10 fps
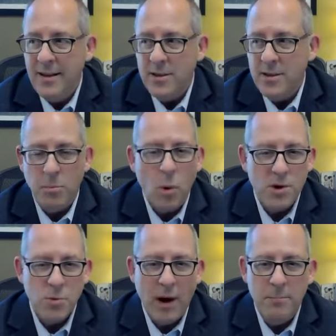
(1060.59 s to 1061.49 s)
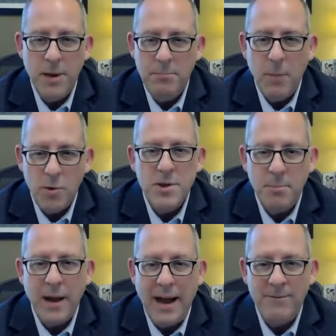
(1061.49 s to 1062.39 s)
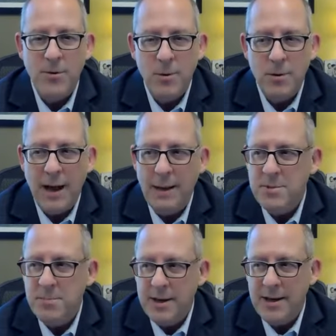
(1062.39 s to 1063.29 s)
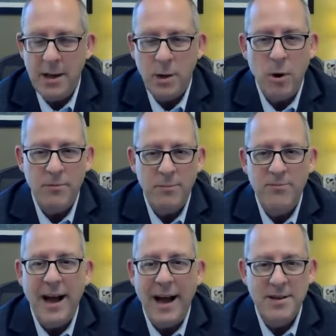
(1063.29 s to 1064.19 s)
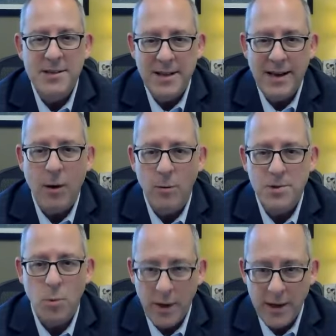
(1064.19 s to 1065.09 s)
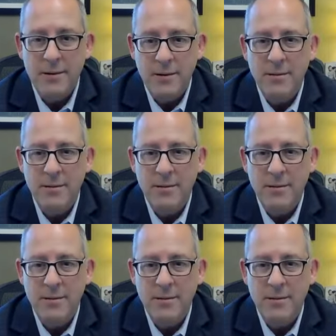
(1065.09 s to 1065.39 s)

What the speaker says: The boards where I've been most impactful, I'm spending anywhere from 5 to 10 hours a week.